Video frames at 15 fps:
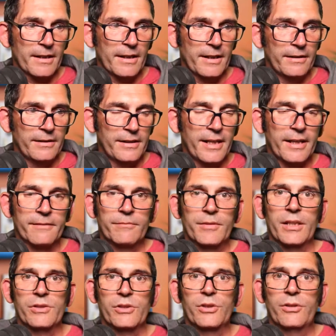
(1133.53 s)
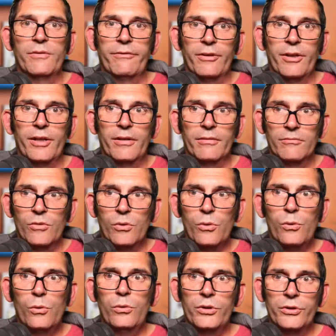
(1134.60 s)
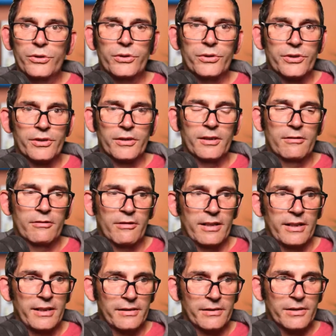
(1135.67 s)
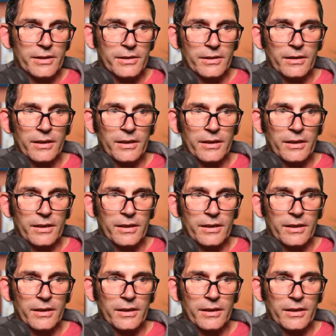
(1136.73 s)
And yeah, it's good for all the nooks and crannies.